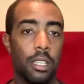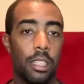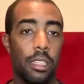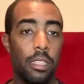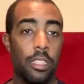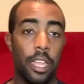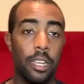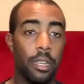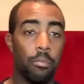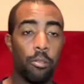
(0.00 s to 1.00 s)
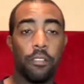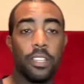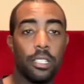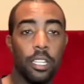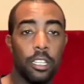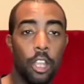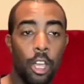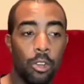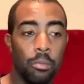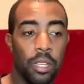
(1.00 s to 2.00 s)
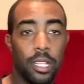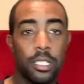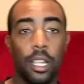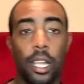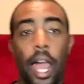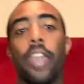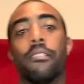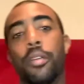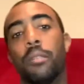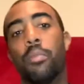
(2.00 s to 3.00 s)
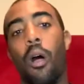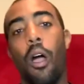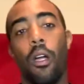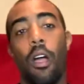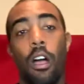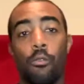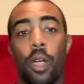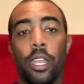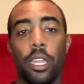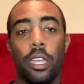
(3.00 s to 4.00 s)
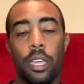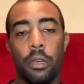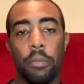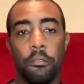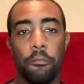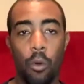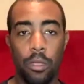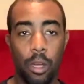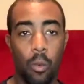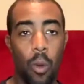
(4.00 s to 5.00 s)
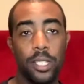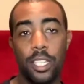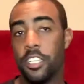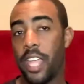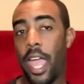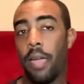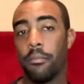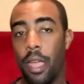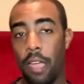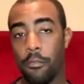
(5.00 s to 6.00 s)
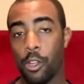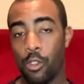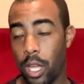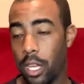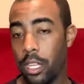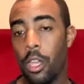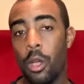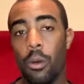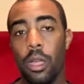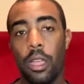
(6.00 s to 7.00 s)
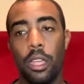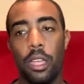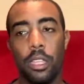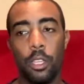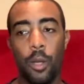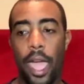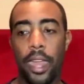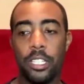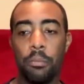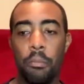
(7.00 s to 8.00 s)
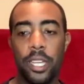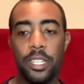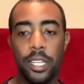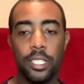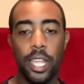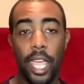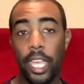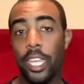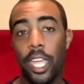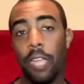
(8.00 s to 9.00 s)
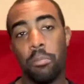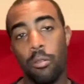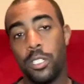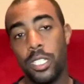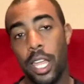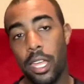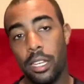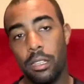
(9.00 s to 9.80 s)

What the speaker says: than previously known, because a lot of people are already, before there was a jab ever created, you had as much as 88%.